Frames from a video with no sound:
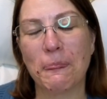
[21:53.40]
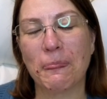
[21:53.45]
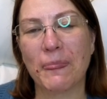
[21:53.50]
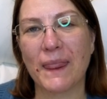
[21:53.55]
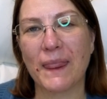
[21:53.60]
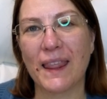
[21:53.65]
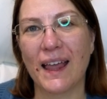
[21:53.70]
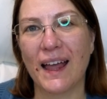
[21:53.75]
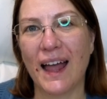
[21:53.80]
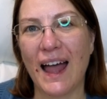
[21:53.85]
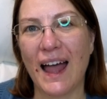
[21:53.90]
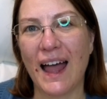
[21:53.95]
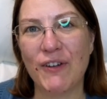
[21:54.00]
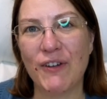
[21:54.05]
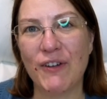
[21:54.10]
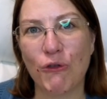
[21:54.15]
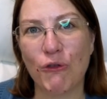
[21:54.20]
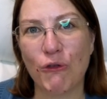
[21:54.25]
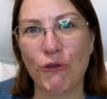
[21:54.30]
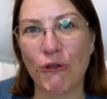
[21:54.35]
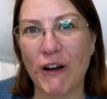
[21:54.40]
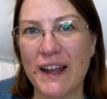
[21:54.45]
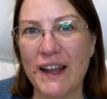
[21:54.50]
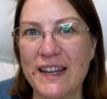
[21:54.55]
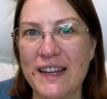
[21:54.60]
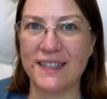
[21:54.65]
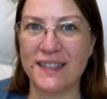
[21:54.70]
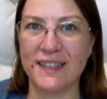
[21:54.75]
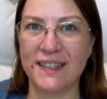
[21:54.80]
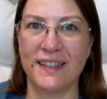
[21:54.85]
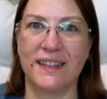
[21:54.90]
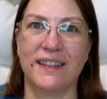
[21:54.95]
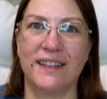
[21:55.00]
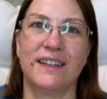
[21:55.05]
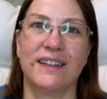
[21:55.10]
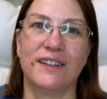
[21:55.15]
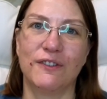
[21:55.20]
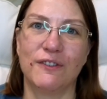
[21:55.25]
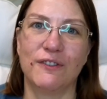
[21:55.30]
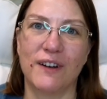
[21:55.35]
Have a great
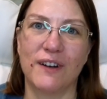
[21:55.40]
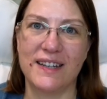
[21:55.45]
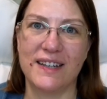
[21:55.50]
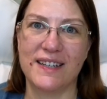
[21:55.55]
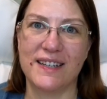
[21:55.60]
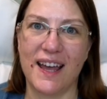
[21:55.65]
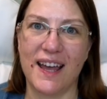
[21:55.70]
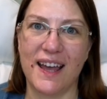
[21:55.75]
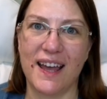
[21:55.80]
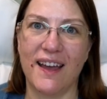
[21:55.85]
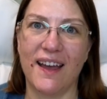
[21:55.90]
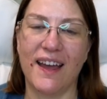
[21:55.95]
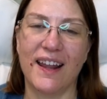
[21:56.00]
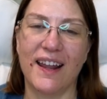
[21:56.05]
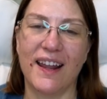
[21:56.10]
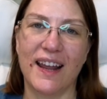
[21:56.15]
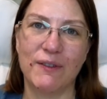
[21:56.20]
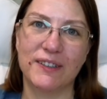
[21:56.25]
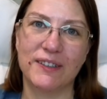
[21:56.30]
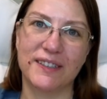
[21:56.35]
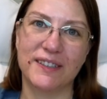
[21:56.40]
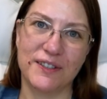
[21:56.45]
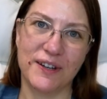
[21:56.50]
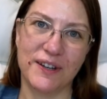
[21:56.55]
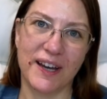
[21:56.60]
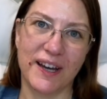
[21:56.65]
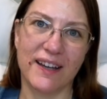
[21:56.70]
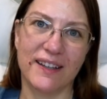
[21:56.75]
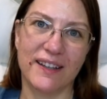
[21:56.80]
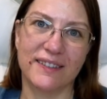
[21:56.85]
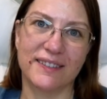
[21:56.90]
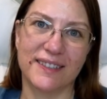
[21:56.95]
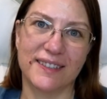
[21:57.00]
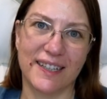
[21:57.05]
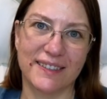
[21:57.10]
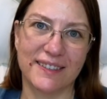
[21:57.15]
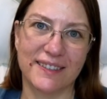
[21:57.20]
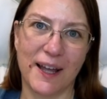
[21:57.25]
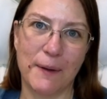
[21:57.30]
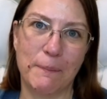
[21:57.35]
day, and I will see you guys next
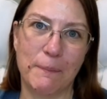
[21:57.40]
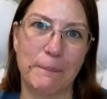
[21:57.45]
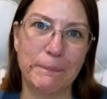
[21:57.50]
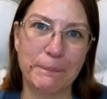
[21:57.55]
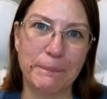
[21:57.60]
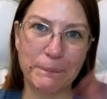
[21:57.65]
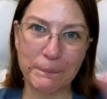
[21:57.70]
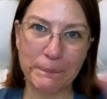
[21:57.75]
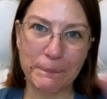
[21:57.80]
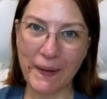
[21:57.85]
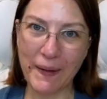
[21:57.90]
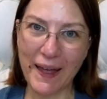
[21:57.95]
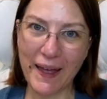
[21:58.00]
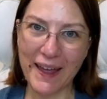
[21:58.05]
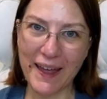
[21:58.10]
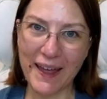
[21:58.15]
time. Bye.